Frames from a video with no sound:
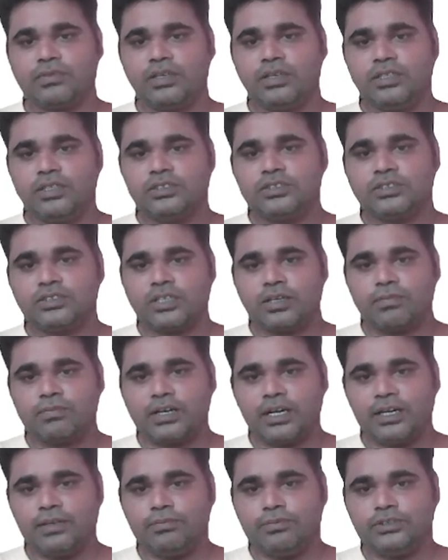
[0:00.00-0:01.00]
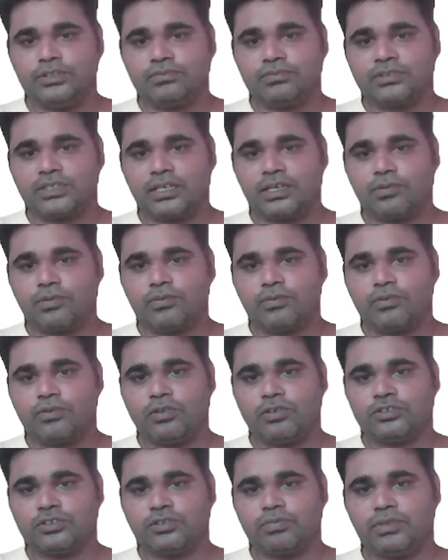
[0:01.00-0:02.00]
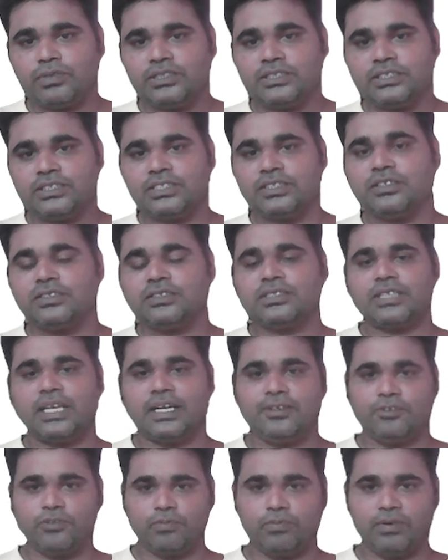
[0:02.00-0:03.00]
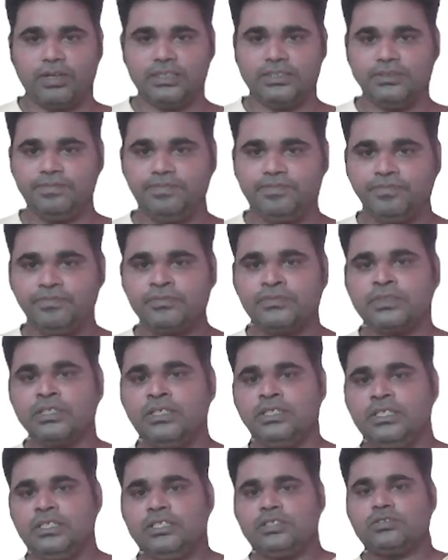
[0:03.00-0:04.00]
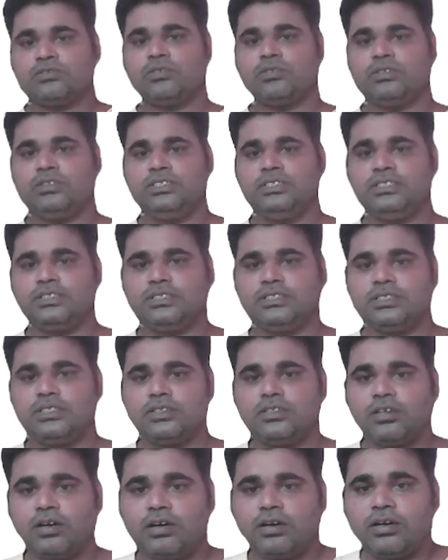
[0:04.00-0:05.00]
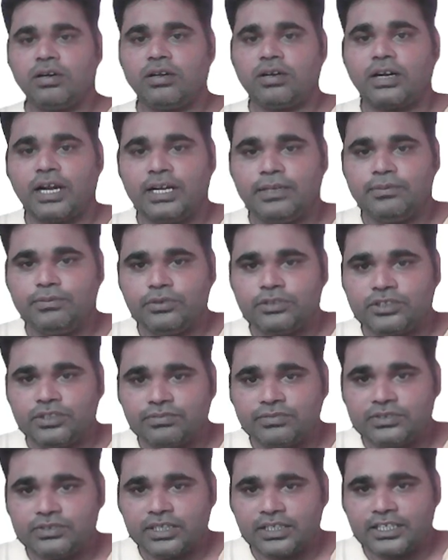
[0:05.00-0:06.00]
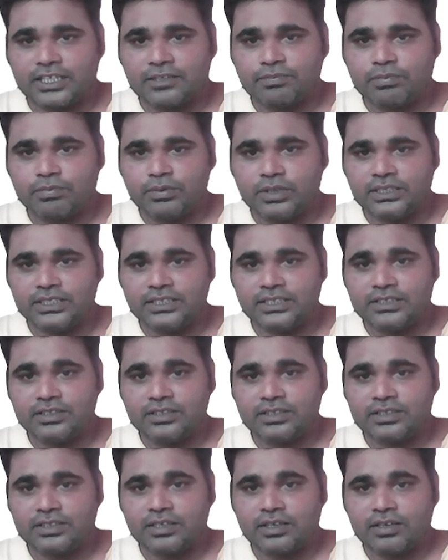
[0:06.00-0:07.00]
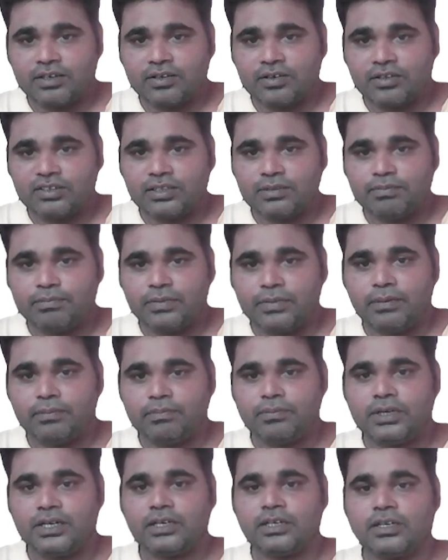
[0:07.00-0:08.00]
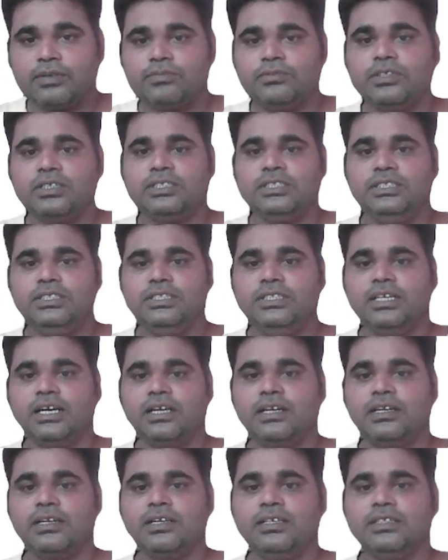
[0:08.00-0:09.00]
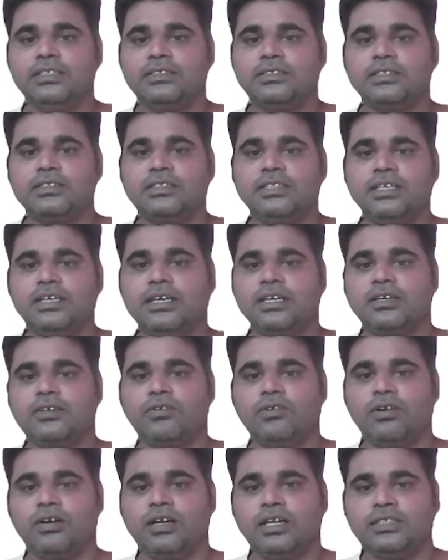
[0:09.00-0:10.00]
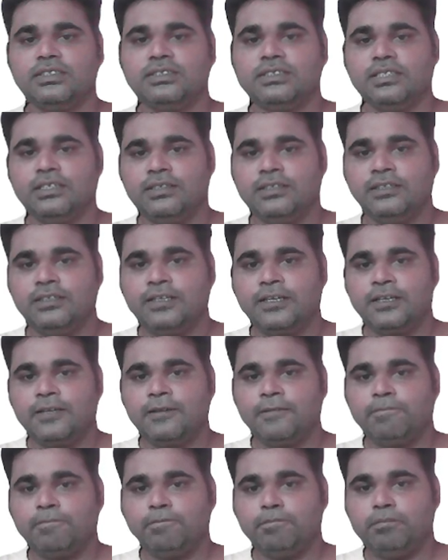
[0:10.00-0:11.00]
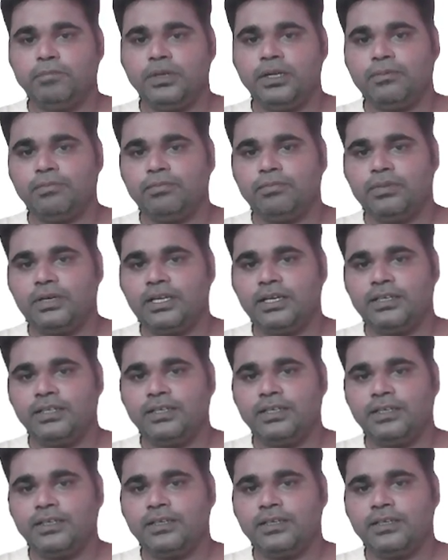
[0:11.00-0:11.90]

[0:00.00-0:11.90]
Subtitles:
some ribosomes are also present in the cytoplasm. So the ribosomes that are present on the membrane of the ER, so they are called as the membrane